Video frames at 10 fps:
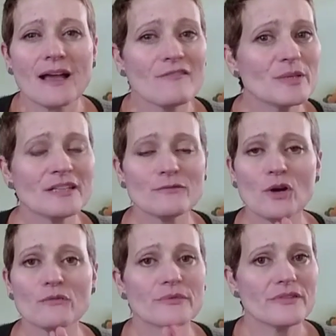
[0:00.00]
I've been
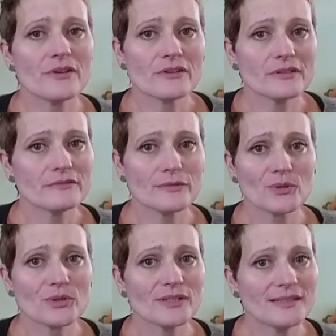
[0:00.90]
involved with yarn
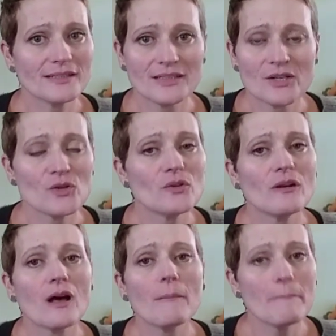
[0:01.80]
for
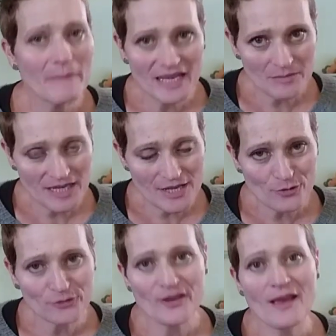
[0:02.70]
many
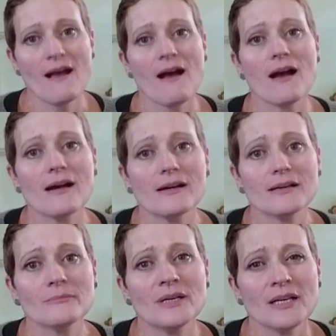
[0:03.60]
years.
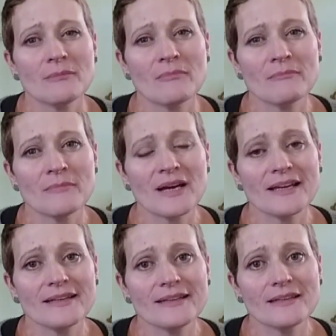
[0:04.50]

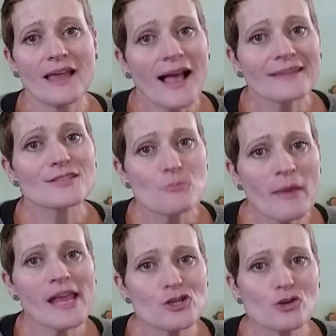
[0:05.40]
My last
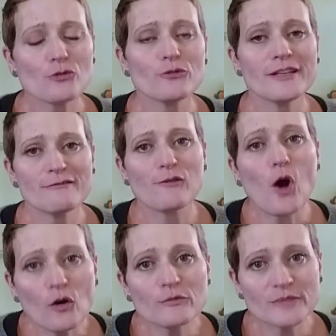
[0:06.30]
major
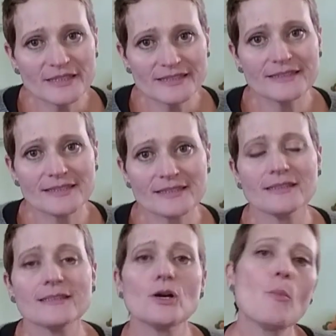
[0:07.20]
involvement,
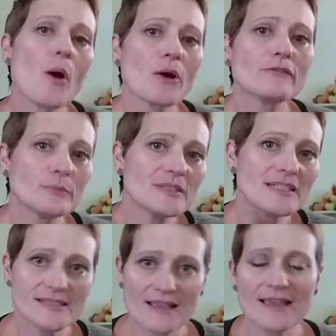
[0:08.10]
apart from
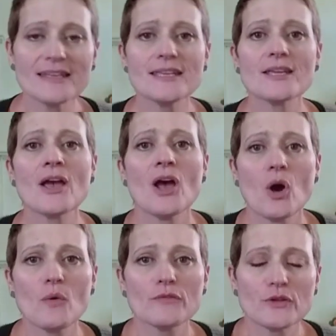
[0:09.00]
designing
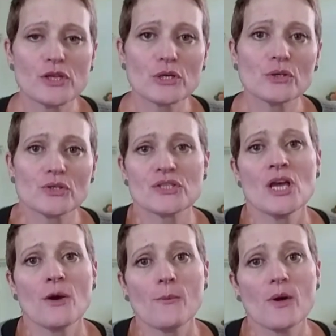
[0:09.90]
over the years,
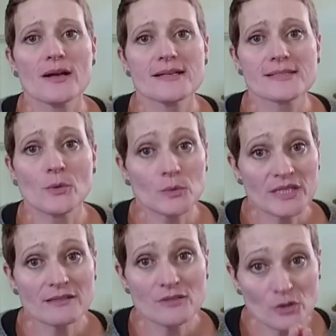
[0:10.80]
was
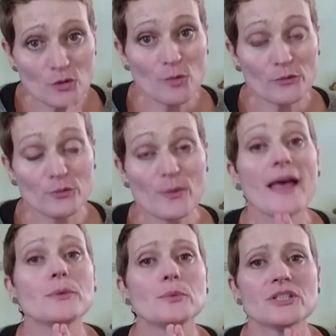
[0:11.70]
owning the Noble
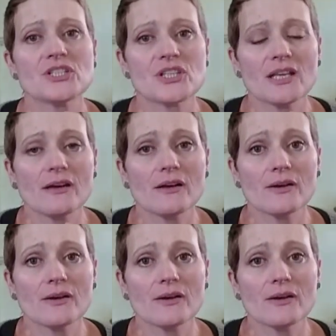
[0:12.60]
Thread, which